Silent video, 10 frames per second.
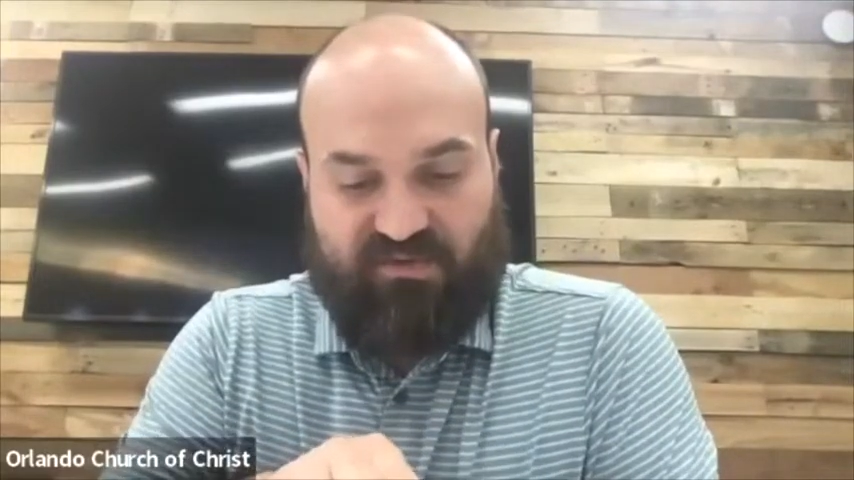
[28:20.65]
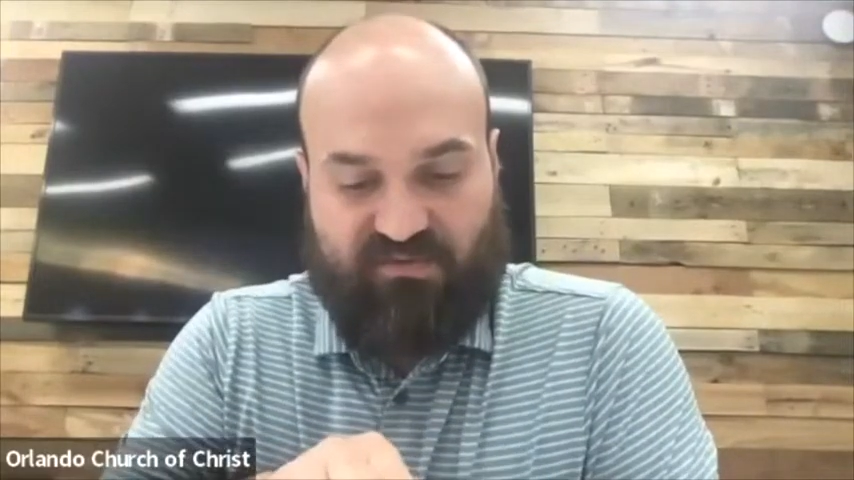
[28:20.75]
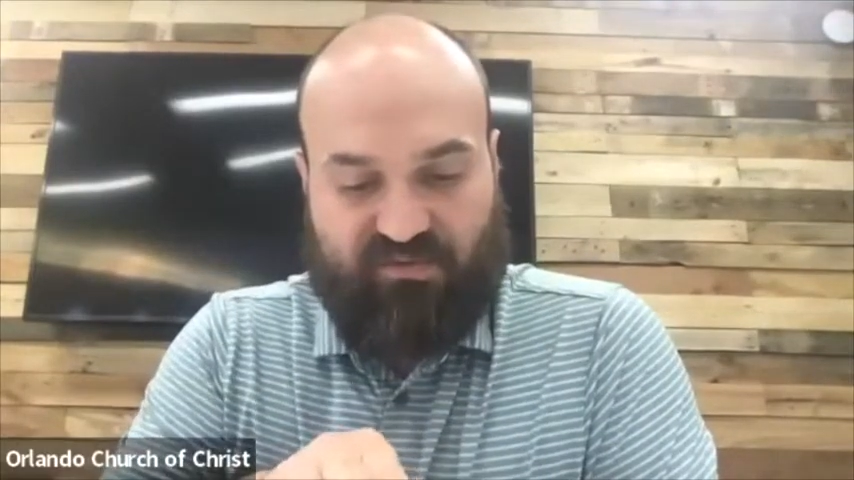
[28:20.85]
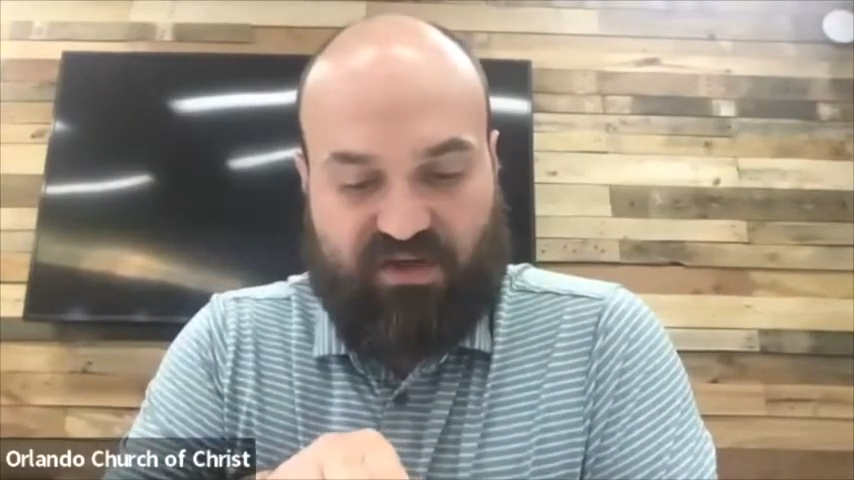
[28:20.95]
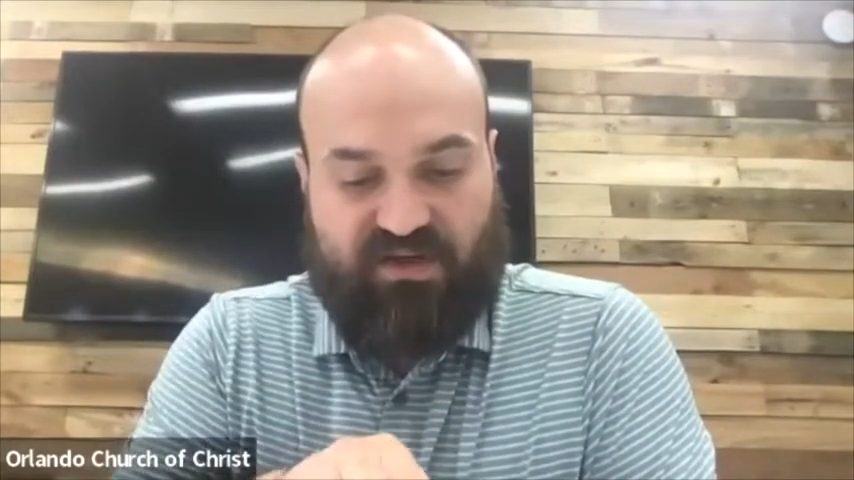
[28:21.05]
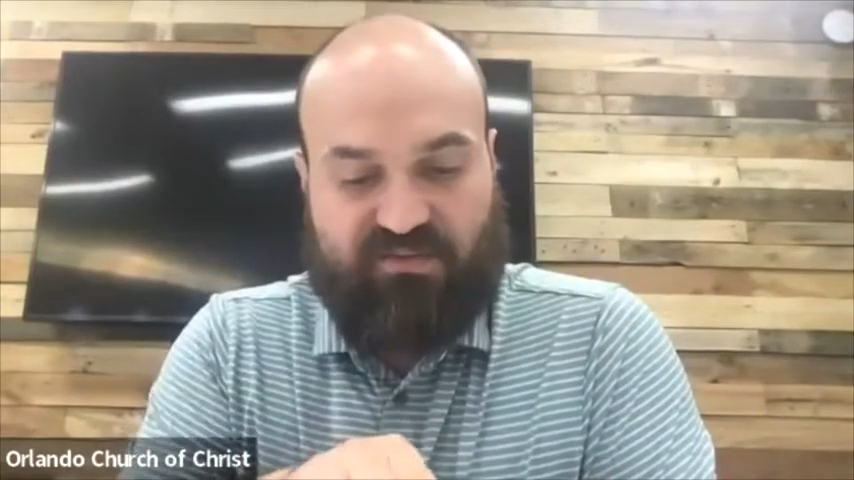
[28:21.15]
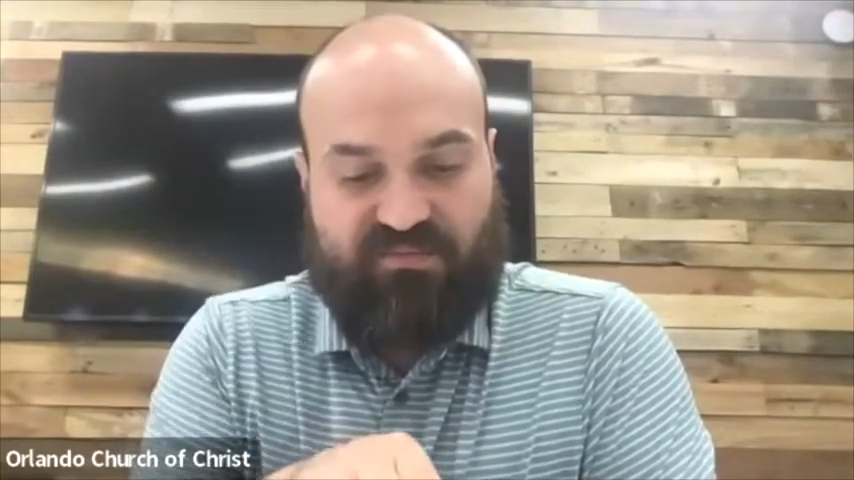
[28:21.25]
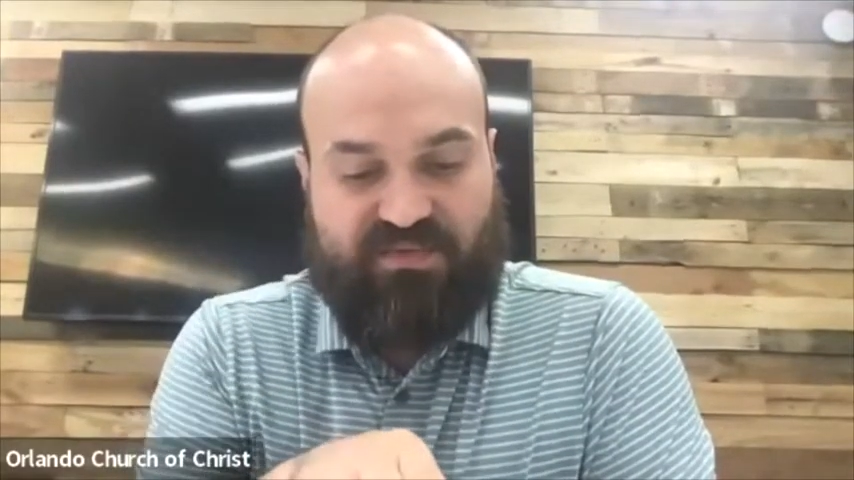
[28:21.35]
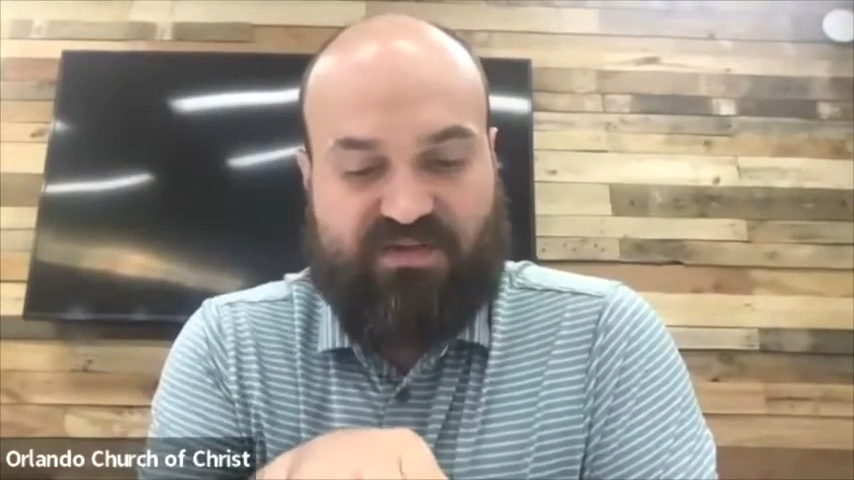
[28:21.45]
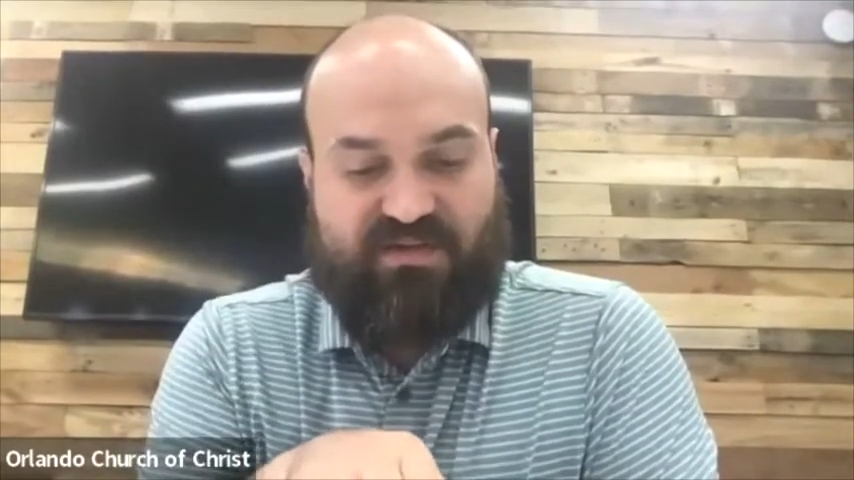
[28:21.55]

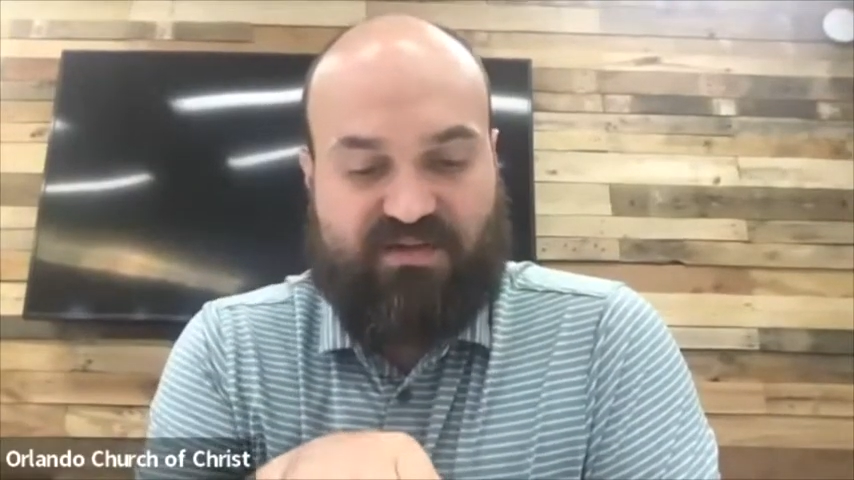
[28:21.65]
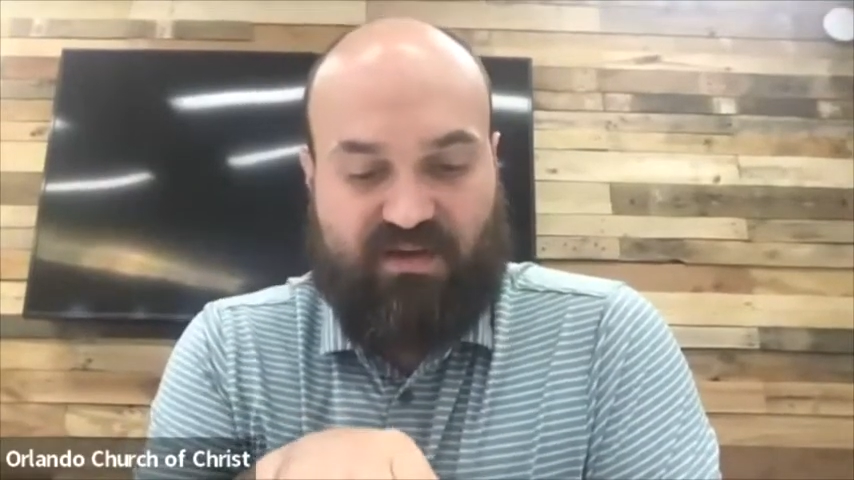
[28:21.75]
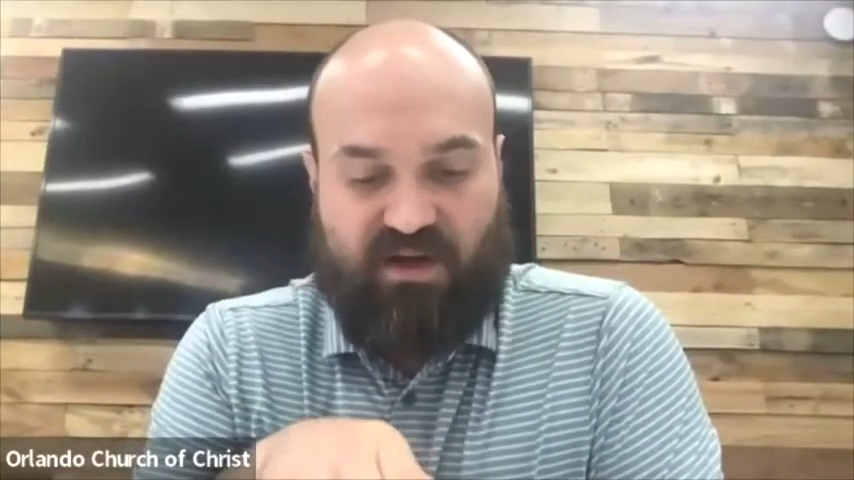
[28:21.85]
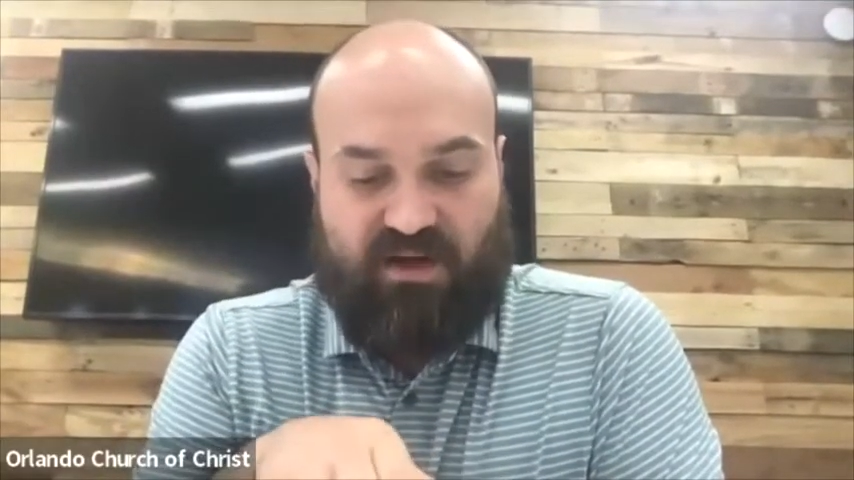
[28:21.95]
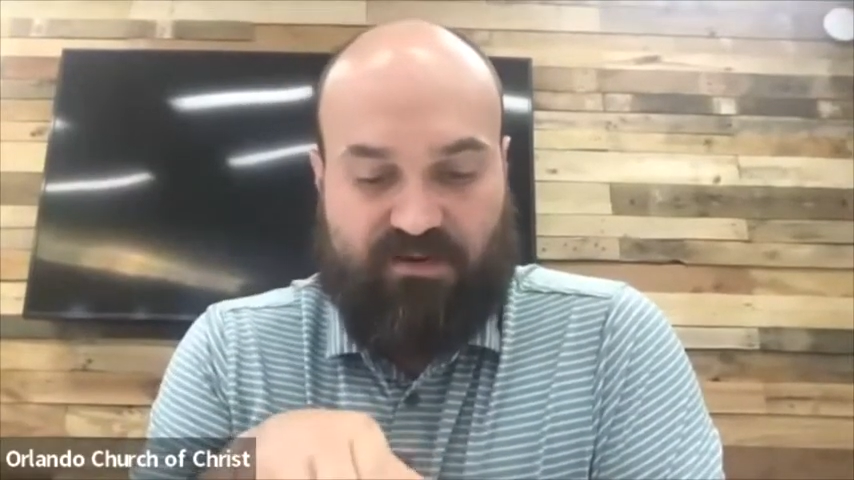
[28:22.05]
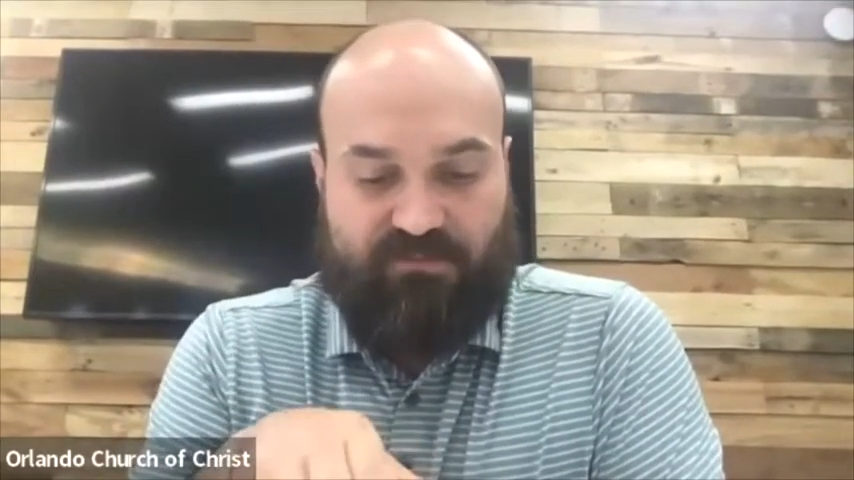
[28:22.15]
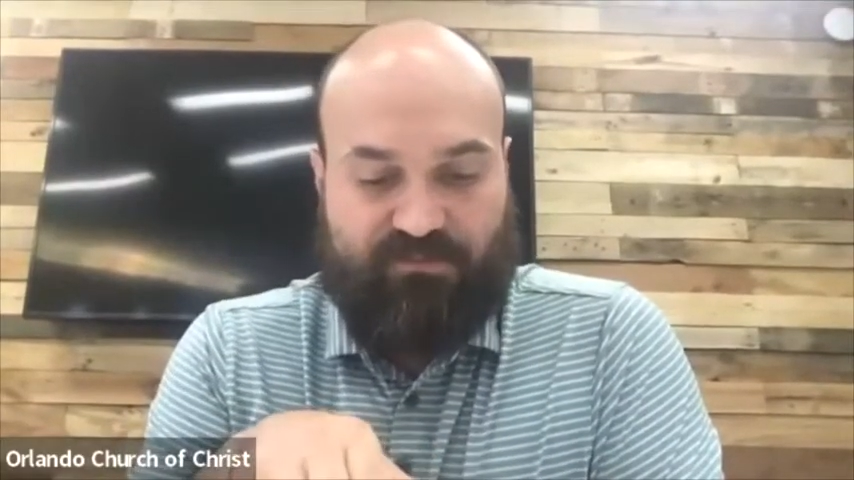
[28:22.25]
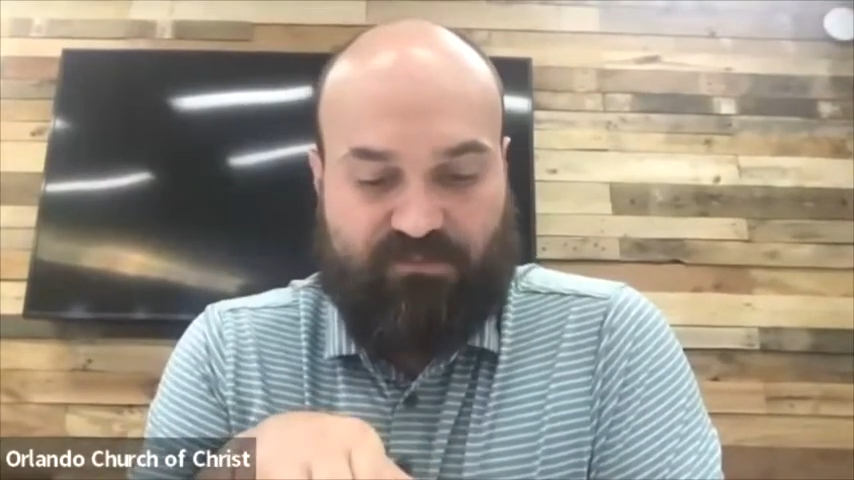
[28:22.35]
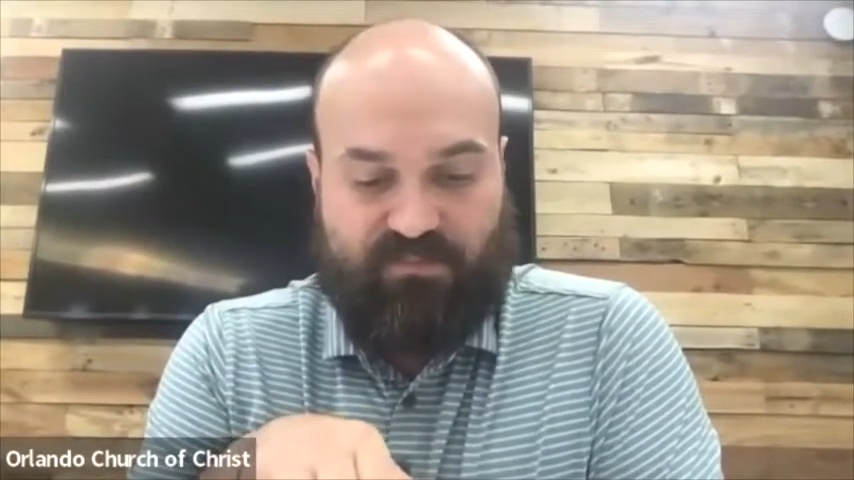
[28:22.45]
freedom um,